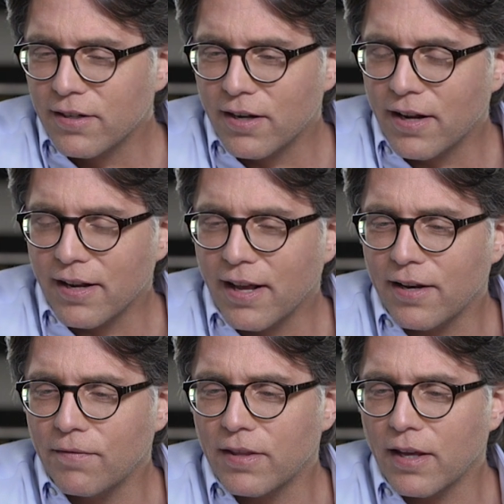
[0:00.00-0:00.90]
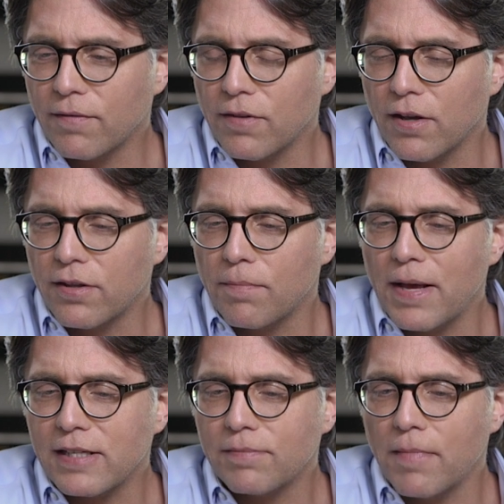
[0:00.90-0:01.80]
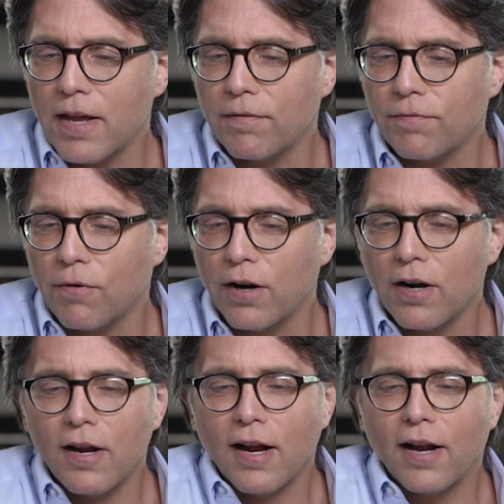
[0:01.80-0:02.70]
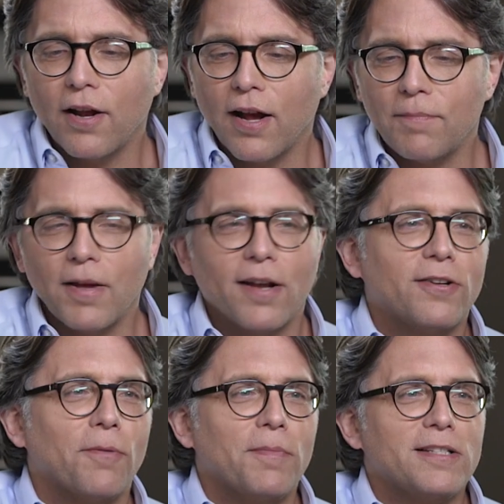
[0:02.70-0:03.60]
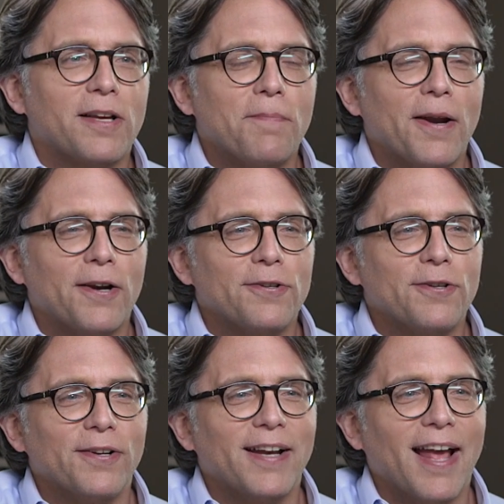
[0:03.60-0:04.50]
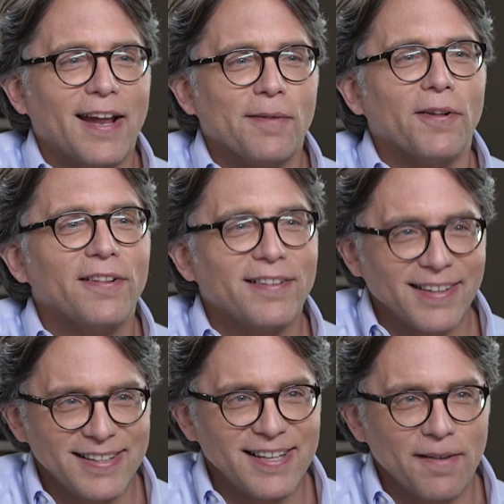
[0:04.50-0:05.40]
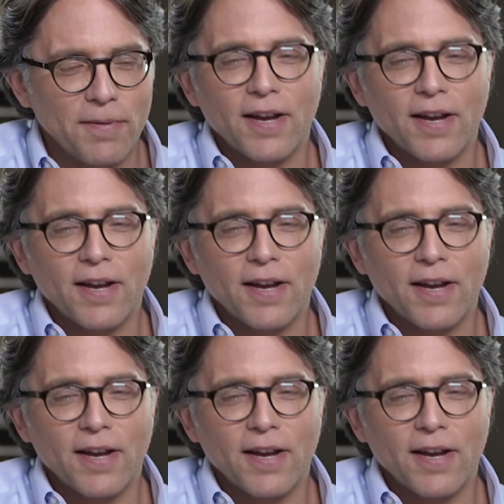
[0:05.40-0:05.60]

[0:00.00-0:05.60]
I can't even think of the best metaphor. Don't mean to compare you to an animal, let's say. But